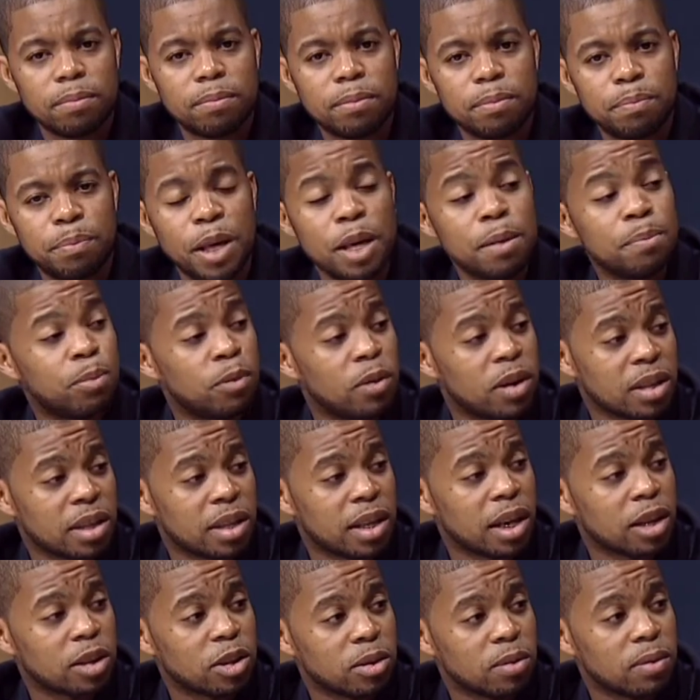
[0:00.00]
People are
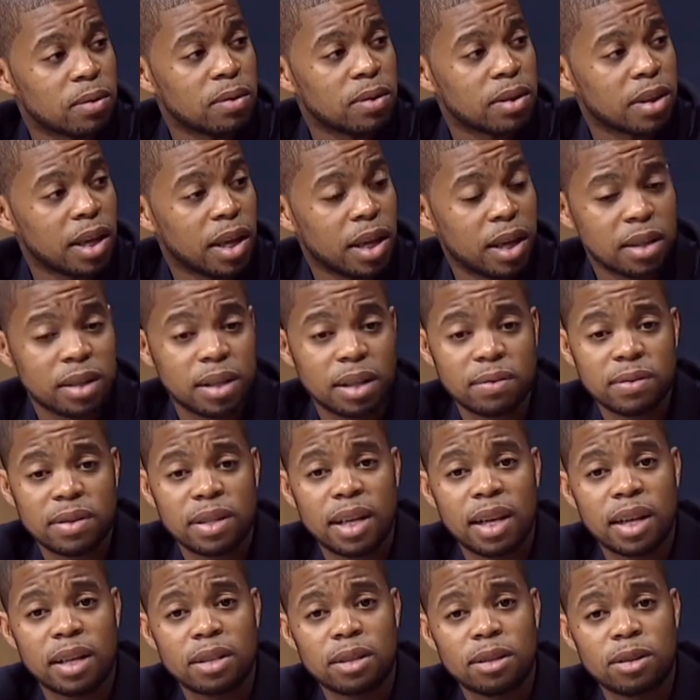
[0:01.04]
sexual. Kids have
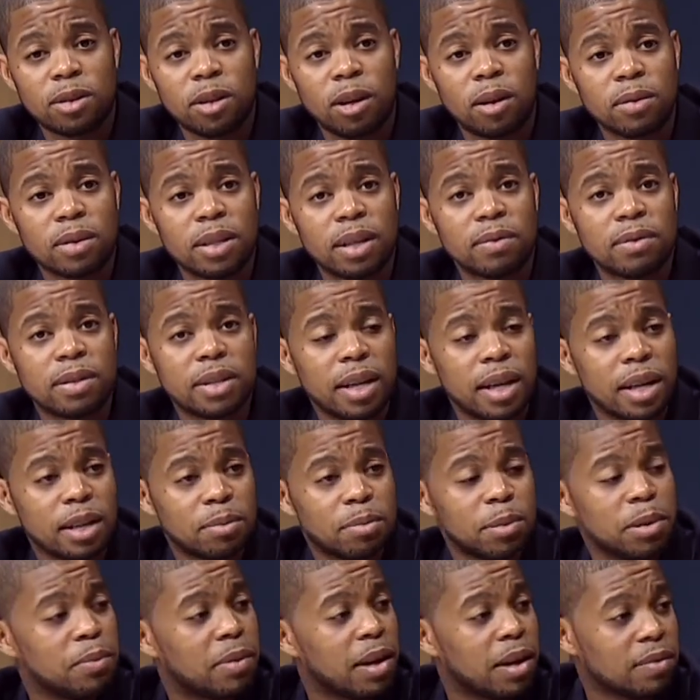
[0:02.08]
sex, adults have sex,
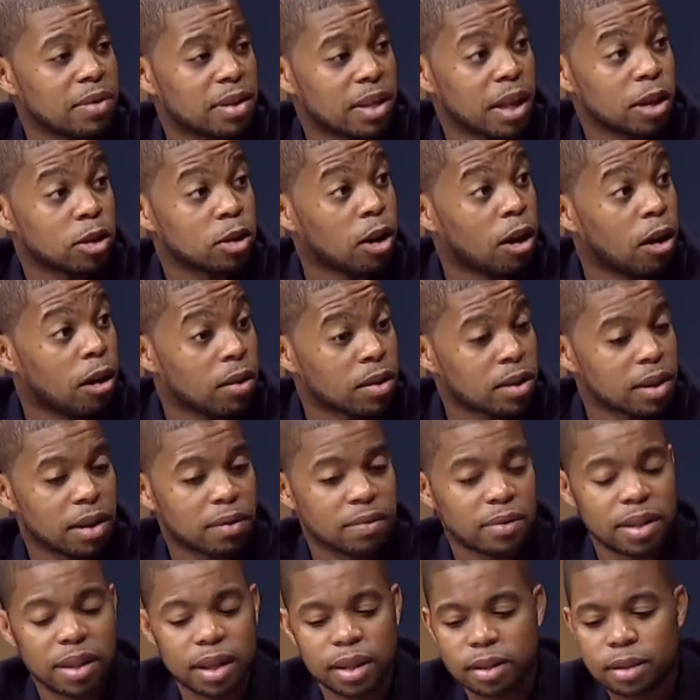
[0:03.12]
people have sex, dogs have
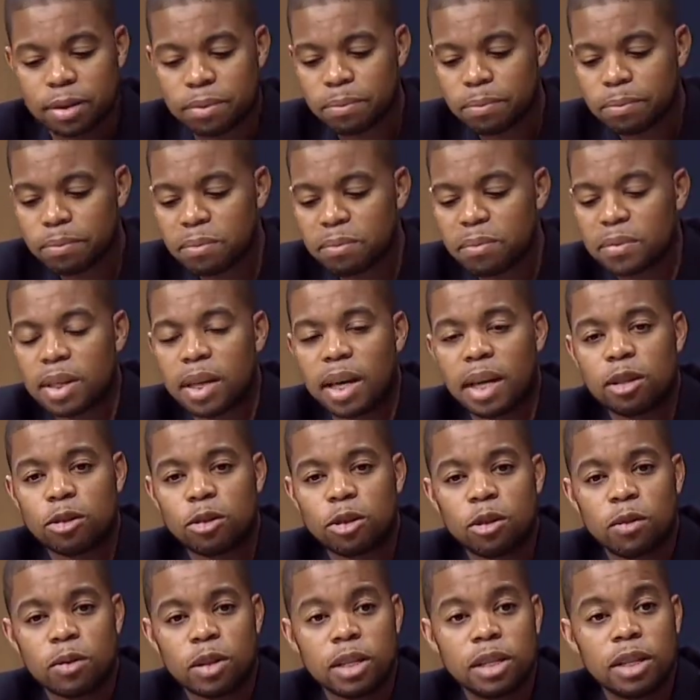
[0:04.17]
sex. And
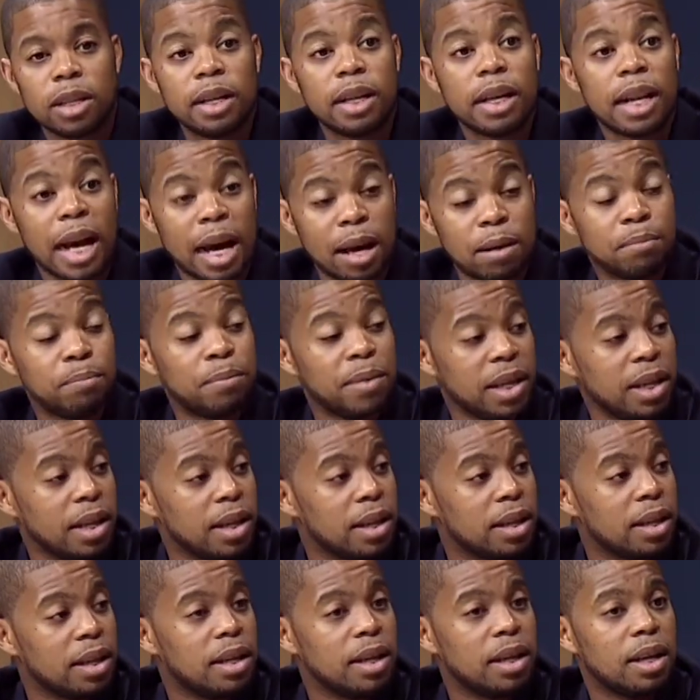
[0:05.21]
so it should not
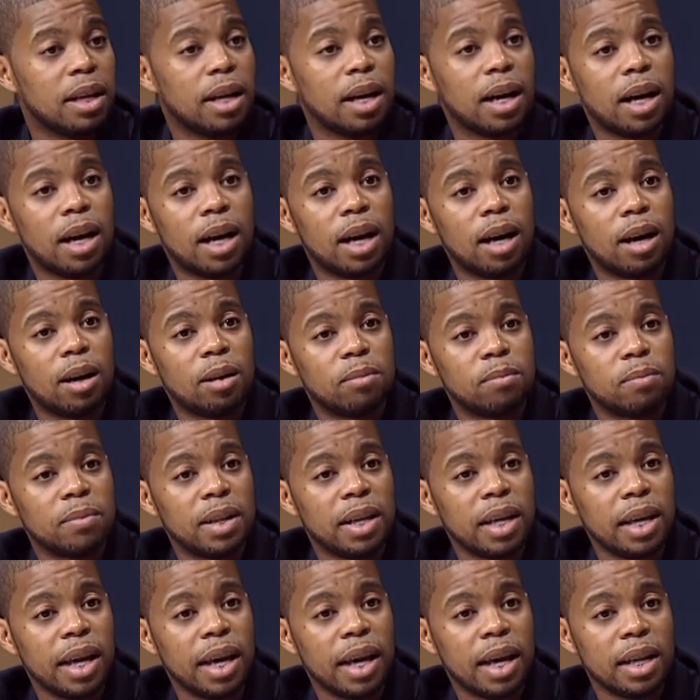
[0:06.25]
be
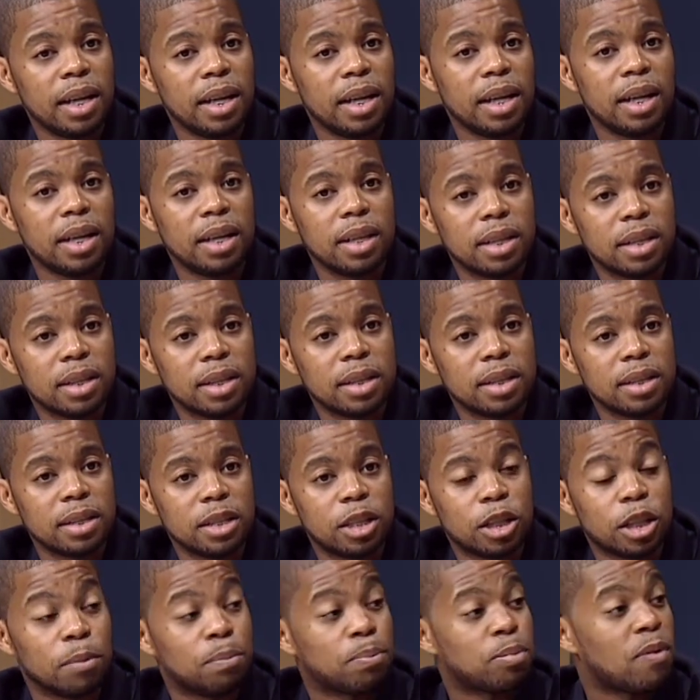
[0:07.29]
any
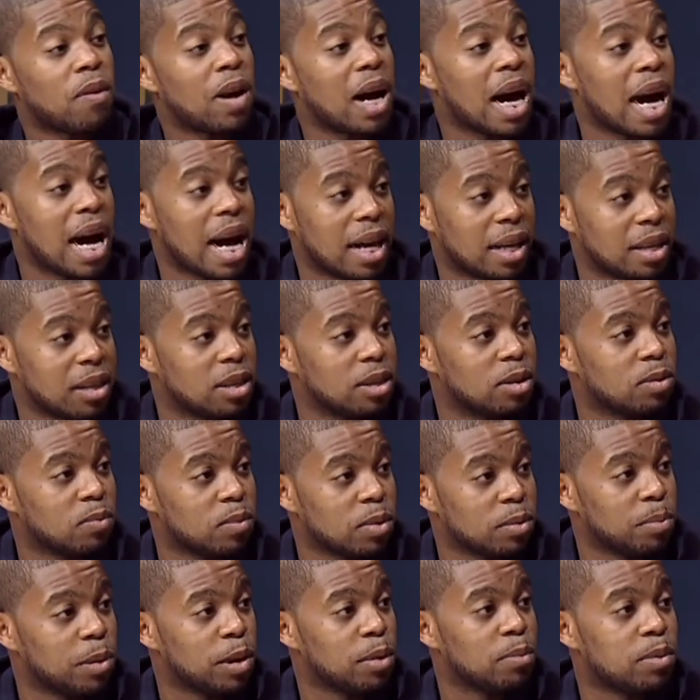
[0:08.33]
surprise when
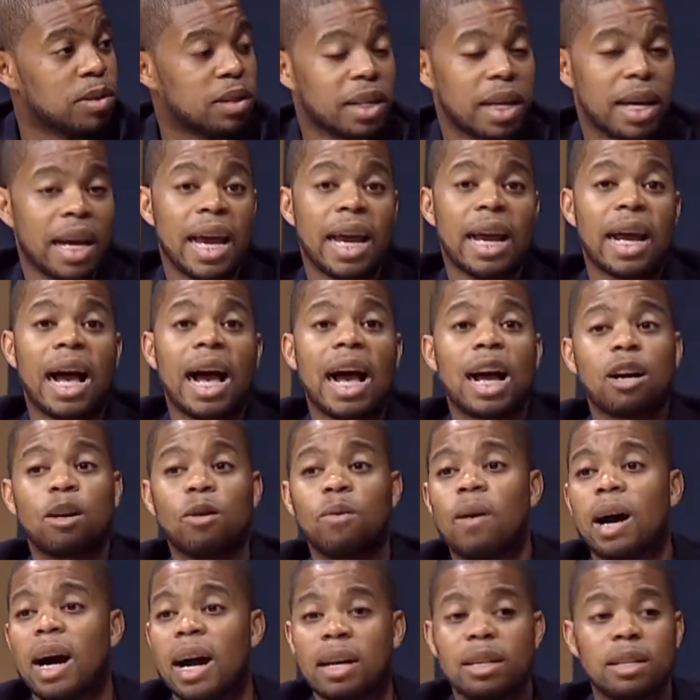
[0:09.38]
people say, hey, I
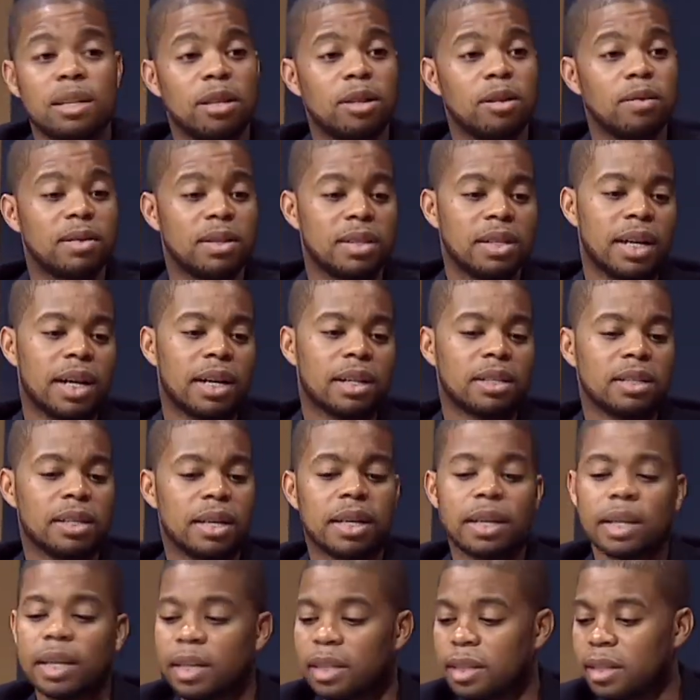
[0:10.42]
acquired it through sex.
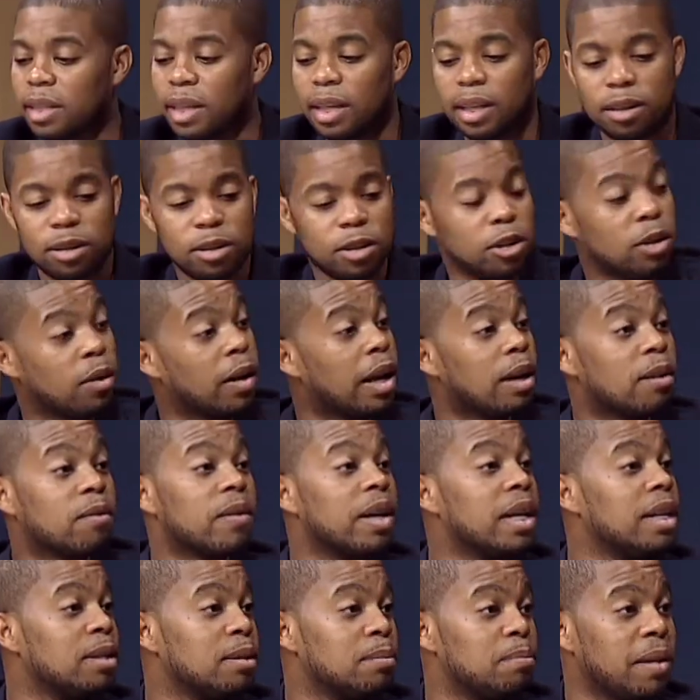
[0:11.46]
And you don't have to
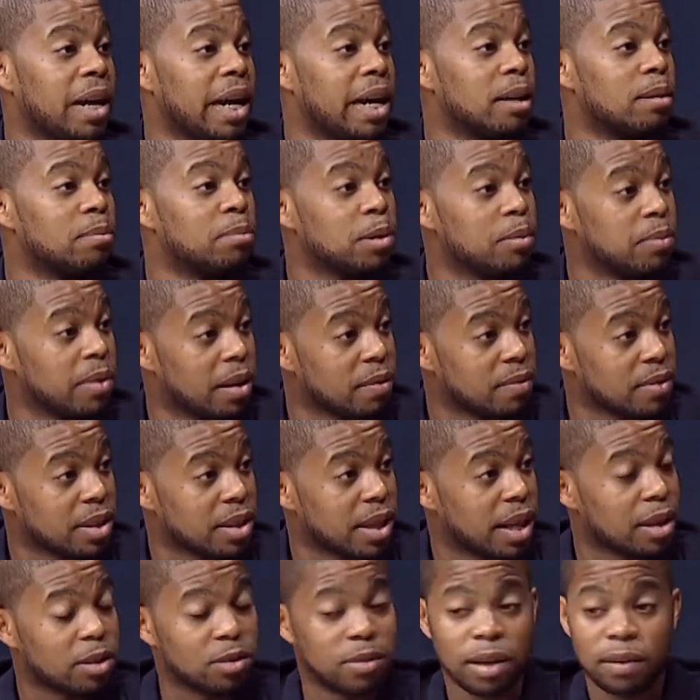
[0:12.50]
raise a banner, people having
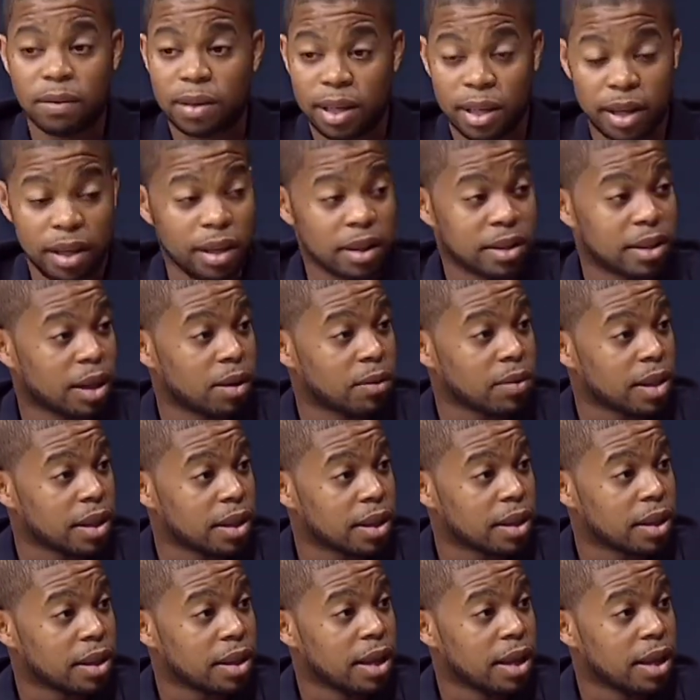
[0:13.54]
sex, you have kids out here.